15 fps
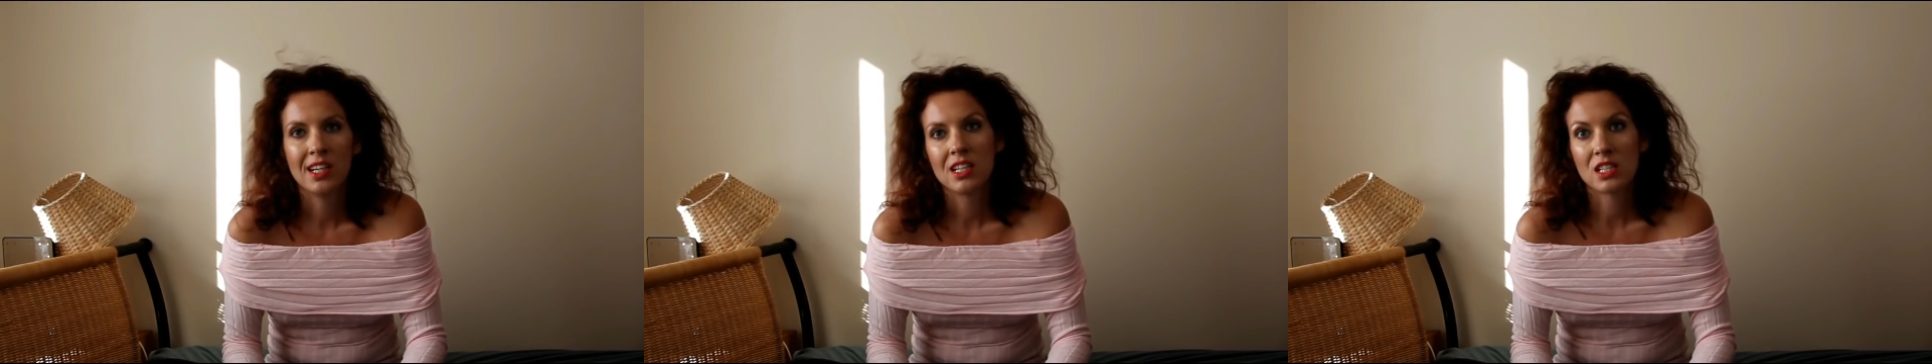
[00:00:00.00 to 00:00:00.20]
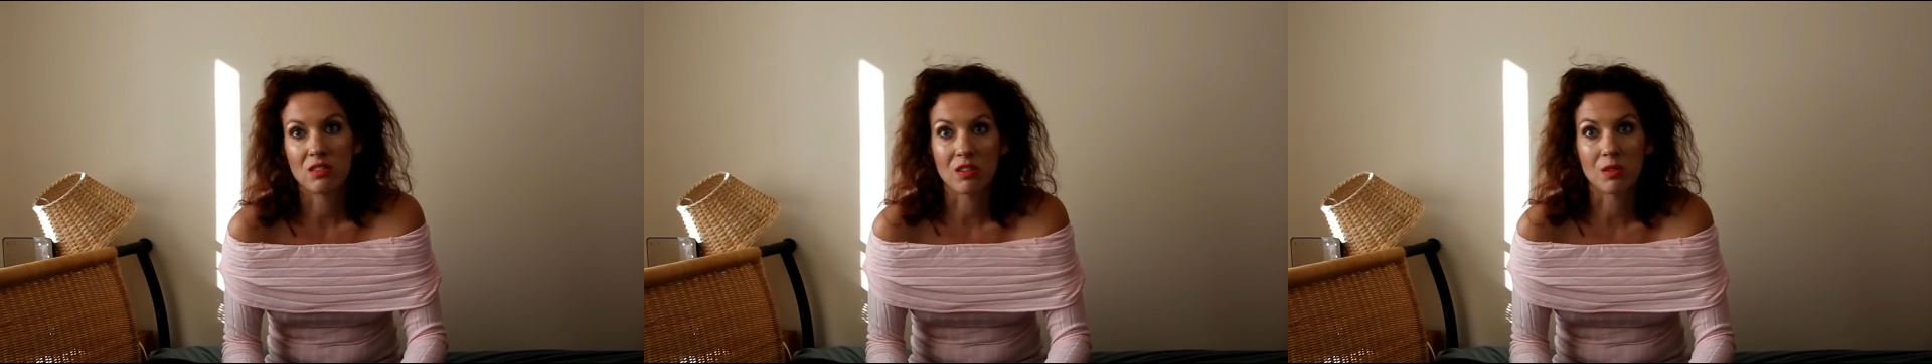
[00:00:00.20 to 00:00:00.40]

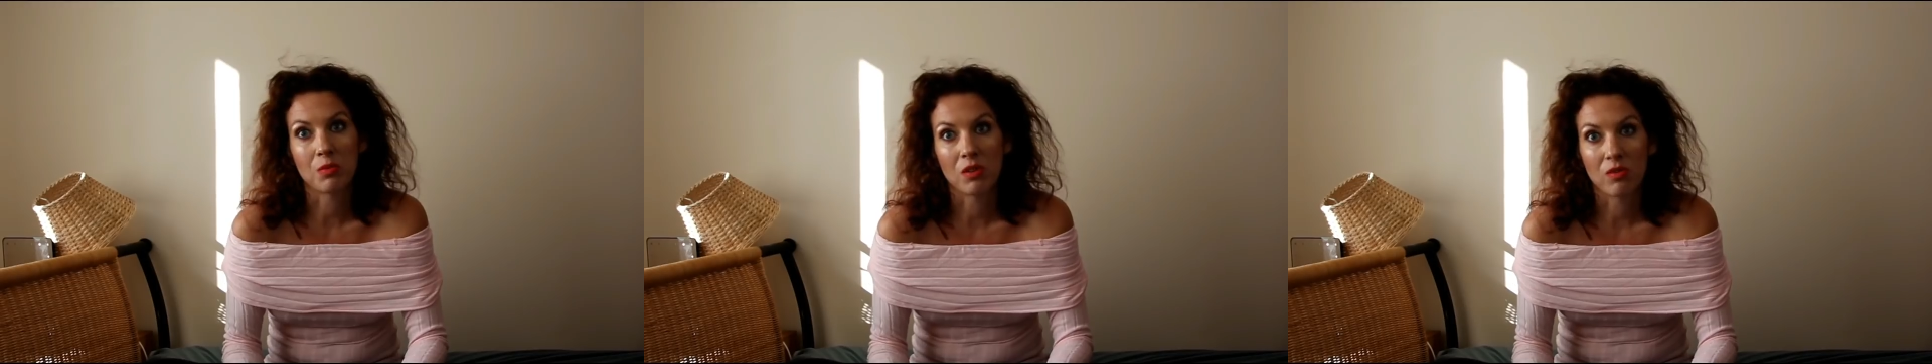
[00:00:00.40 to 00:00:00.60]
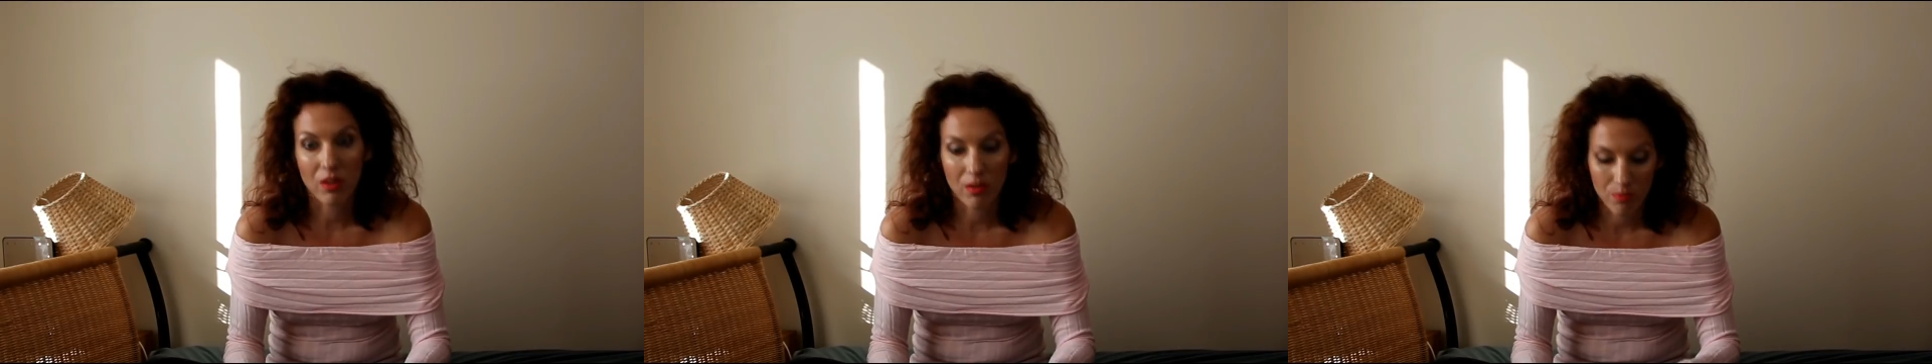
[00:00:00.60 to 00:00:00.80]
She was
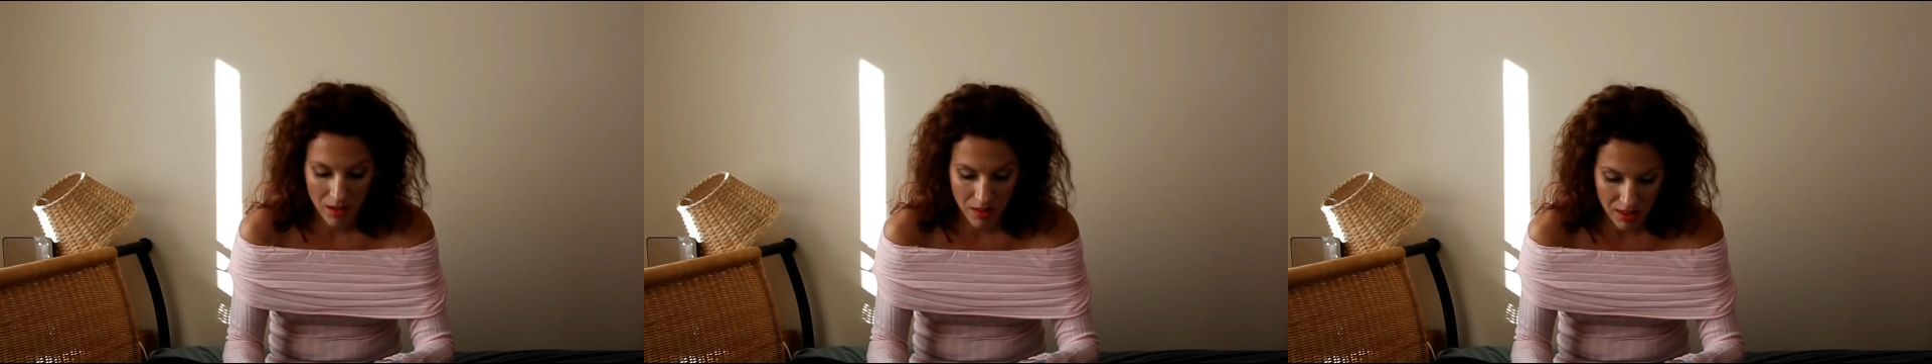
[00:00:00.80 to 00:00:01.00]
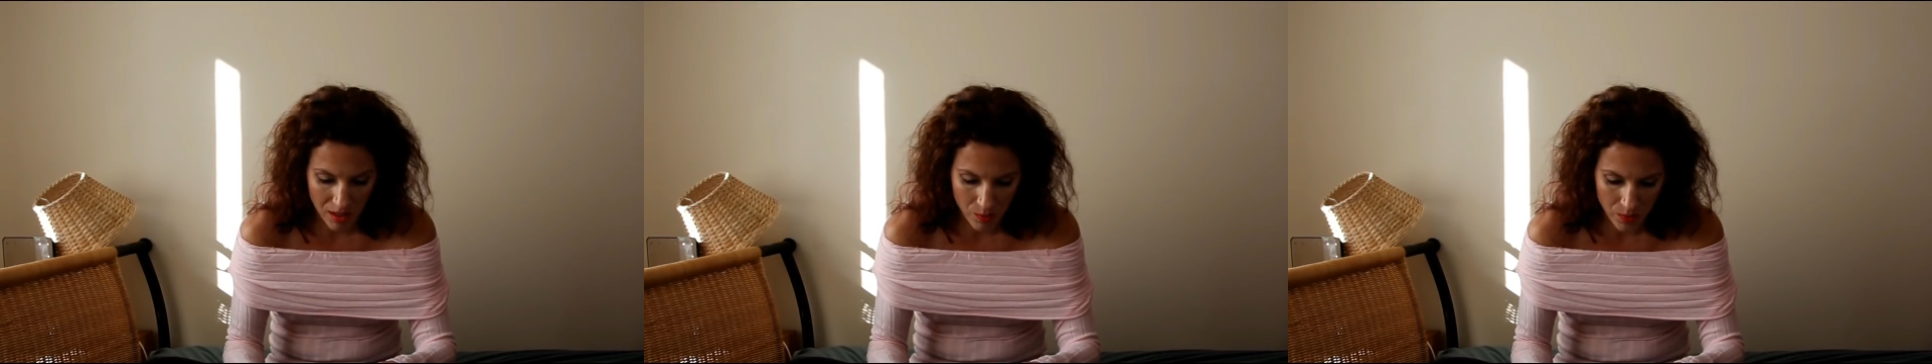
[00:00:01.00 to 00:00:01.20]
born 1
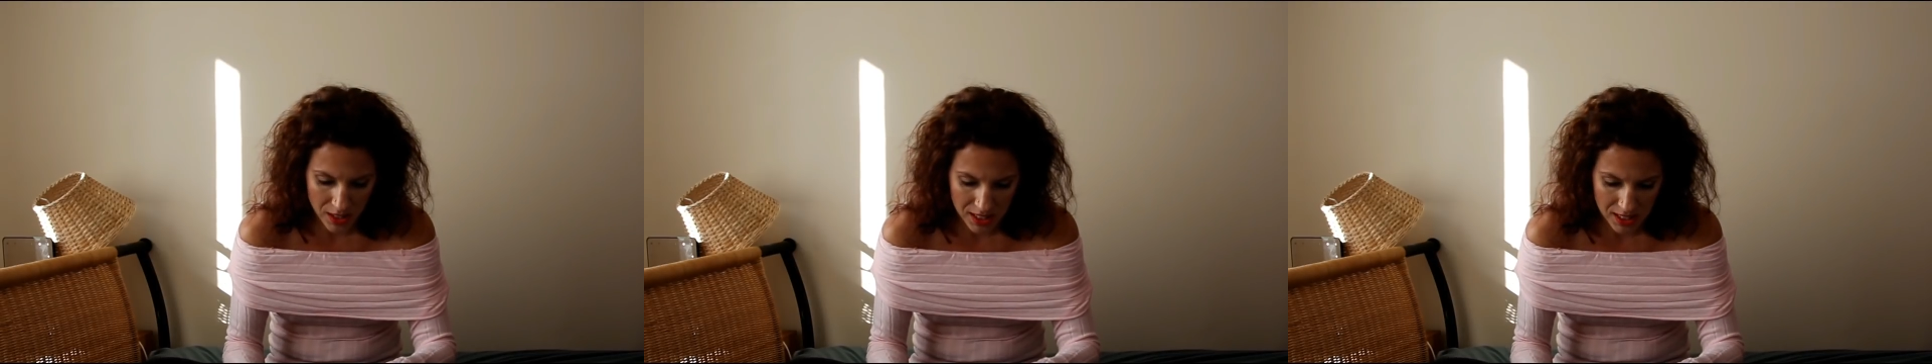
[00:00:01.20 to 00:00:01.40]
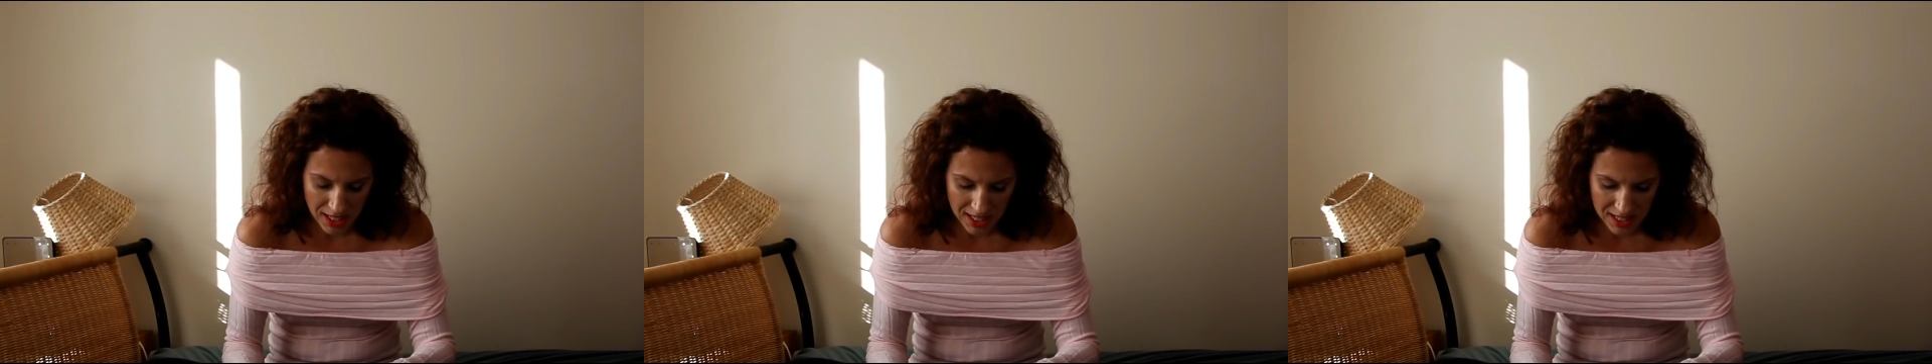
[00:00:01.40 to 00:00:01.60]
month
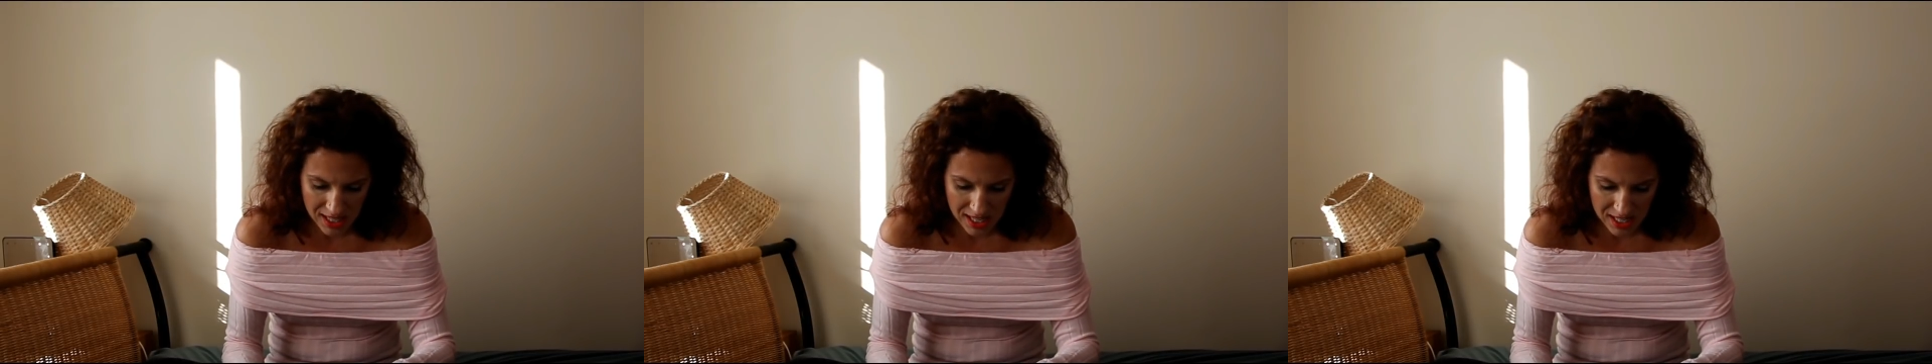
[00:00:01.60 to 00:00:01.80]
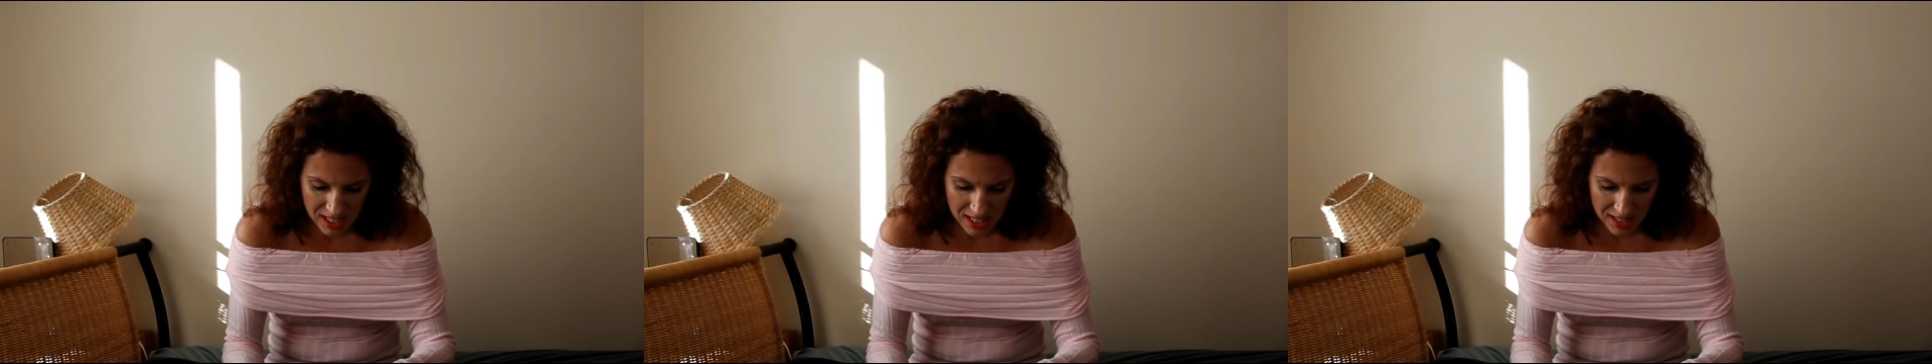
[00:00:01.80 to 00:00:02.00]
and
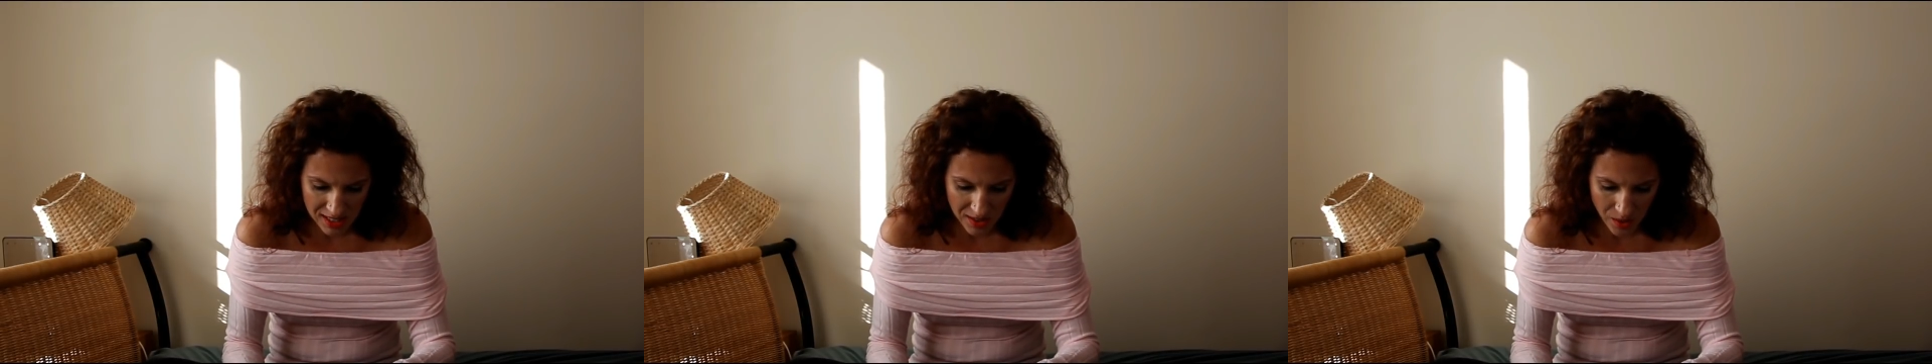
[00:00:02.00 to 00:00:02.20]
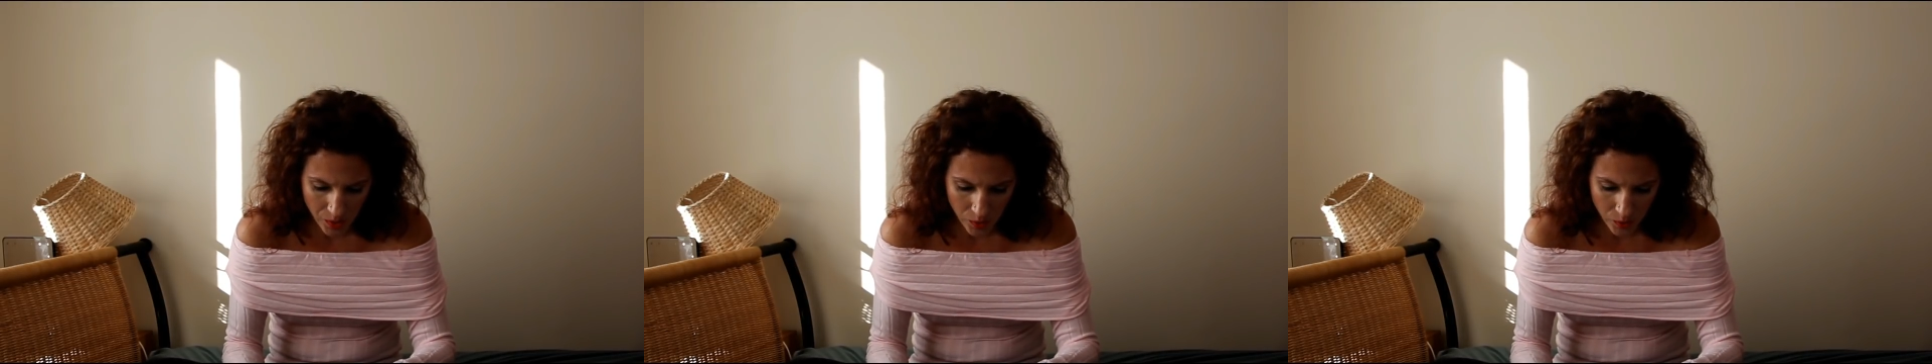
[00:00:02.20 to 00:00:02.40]
10 days
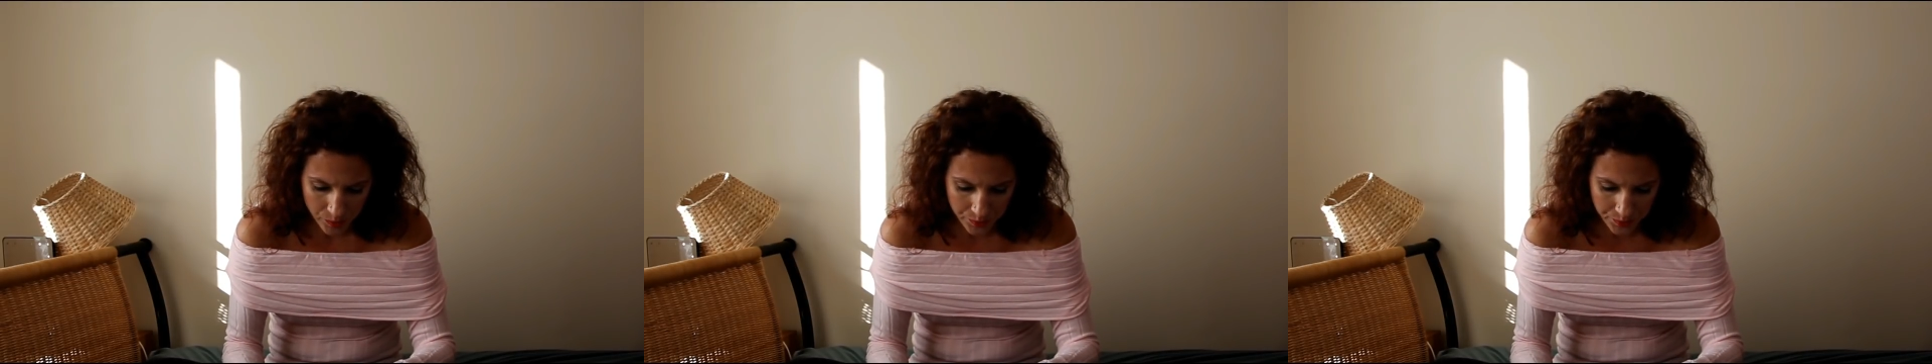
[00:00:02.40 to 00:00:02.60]
ago.